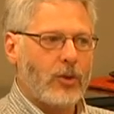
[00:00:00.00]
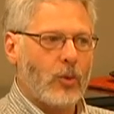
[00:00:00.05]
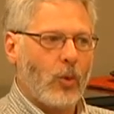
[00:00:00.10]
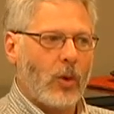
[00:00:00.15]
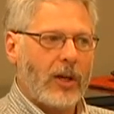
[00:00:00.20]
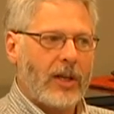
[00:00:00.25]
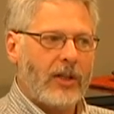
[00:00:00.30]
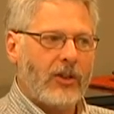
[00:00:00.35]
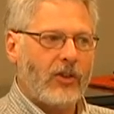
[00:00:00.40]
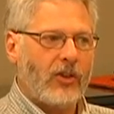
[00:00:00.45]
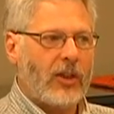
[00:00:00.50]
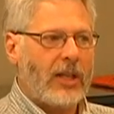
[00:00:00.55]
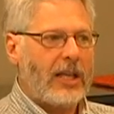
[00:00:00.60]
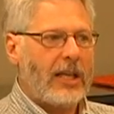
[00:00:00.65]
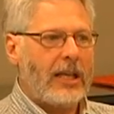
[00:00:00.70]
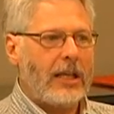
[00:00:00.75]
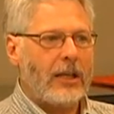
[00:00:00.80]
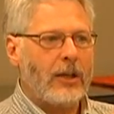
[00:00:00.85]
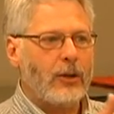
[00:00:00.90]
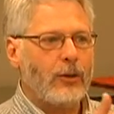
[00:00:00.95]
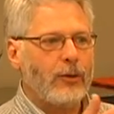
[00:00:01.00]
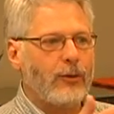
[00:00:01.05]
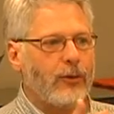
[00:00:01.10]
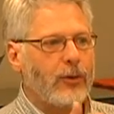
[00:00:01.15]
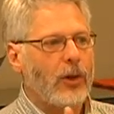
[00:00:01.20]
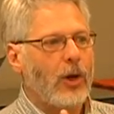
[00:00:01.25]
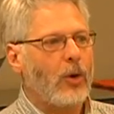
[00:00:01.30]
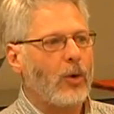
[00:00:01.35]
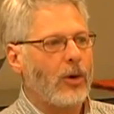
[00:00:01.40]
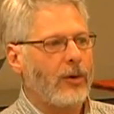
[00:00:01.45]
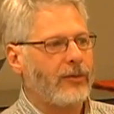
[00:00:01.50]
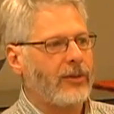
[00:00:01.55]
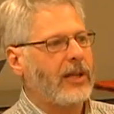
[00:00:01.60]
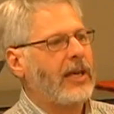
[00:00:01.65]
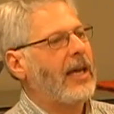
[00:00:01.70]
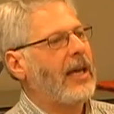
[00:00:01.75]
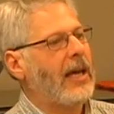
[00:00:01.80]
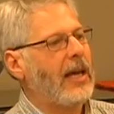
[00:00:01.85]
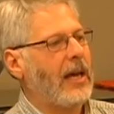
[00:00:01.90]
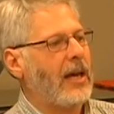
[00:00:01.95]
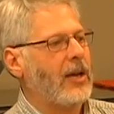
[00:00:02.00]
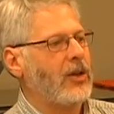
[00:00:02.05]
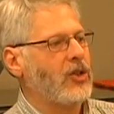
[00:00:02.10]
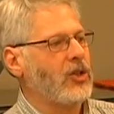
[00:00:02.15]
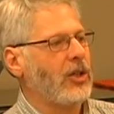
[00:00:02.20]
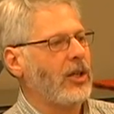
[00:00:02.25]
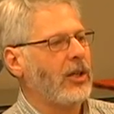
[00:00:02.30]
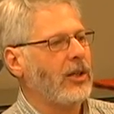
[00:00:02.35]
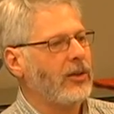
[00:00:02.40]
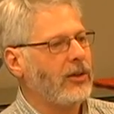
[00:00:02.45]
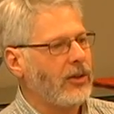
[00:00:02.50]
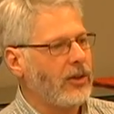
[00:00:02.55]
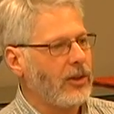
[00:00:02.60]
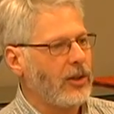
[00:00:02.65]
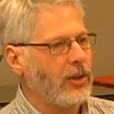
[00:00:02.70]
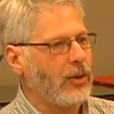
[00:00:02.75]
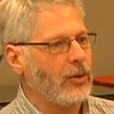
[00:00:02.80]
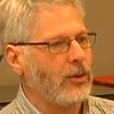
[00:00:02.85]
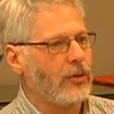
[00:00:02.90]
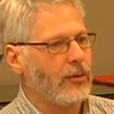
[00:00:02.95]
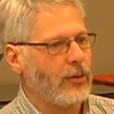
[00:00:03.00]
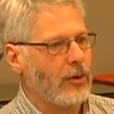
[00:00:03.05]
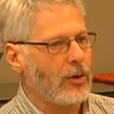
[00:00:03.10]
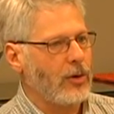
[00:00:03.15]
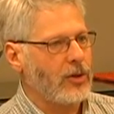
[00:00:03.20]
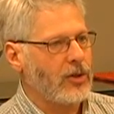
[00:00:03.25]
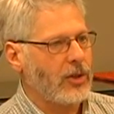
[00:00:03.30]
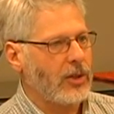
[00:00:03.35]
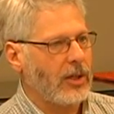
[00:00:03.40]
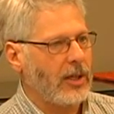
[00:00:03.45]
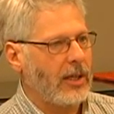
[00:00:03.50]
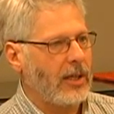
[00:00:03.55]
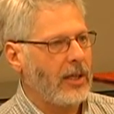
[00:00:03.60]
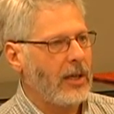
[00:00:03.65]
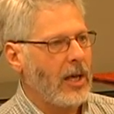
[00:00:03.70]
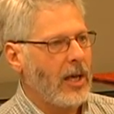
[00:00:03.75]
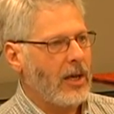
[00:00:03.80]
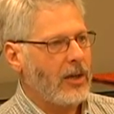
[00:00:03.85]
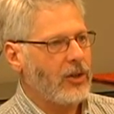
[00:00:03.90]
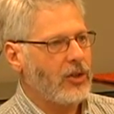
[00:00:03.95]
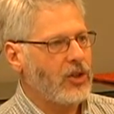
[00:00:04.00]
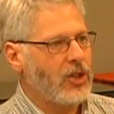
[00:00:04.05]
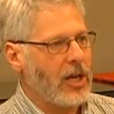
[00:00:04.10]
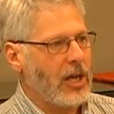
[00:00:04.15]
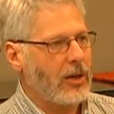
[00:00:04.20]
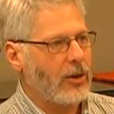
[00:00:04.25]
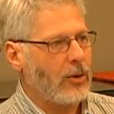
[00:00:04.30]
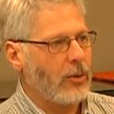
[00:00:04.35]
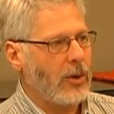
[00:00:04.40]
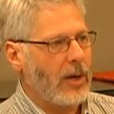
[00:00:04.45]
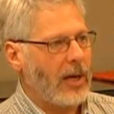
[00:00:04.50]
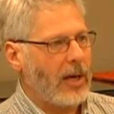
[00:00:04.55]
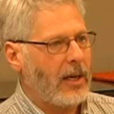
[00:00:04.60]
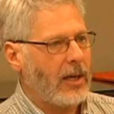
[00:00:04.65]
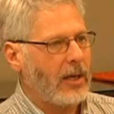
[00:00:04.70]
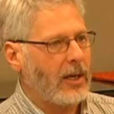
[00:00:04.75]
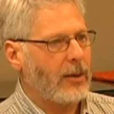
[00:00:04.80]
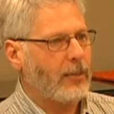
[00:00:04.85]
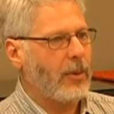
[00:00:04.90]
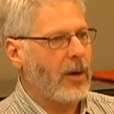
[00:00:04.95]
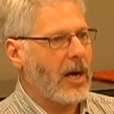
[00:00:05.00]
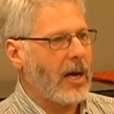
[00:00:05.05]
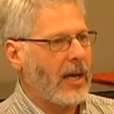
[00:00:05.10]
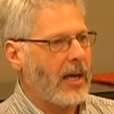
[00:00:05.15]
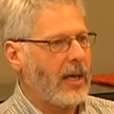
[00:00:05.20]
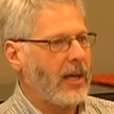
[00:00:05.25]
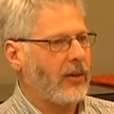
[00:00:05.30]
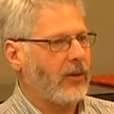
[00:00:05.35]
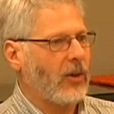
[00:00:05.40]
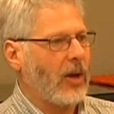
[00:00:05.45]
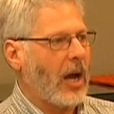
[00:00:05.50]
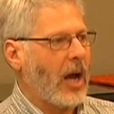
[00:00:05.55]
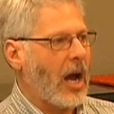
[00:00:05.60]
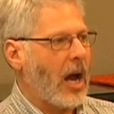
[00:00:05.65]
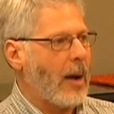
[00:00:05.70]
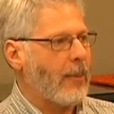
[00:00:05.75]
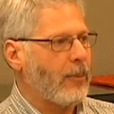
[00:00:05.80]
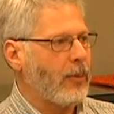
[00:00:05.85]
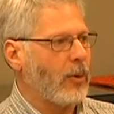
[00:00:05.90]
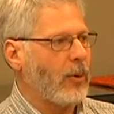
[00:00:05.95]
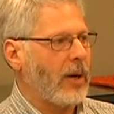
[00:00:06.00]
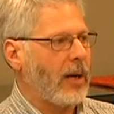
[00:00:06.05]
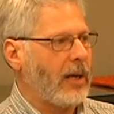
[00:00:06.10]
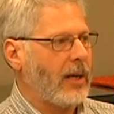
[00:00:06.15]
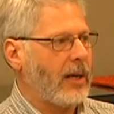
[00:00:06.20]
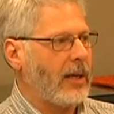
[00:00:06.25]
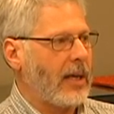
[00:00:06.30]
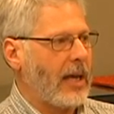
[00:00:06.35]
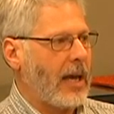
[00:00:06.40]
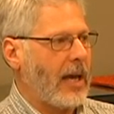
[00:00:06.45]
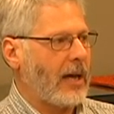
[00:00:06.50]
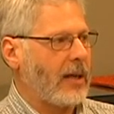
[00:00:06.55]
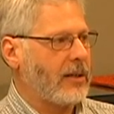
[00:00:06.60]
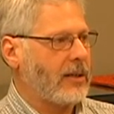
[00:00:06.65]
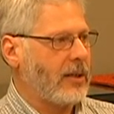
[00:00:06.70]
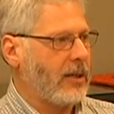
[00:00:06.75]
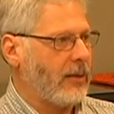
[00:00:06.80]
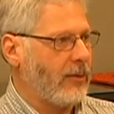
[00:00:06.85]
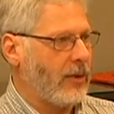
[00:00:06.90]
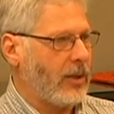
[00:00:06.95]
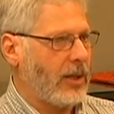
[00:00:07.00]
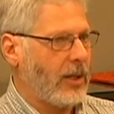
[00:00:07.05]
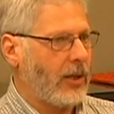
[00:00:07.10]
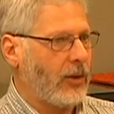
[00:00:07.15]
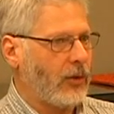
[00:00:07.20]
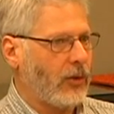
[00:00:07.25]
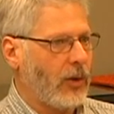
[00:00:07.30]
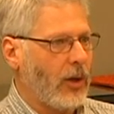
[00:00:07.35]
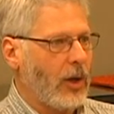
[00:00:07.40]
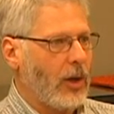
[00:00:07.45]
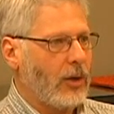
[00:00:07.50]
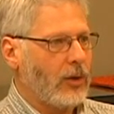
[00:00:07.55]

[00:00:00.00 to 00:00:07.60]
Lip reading: what is the inflow of cash into the university generated by its operating activities,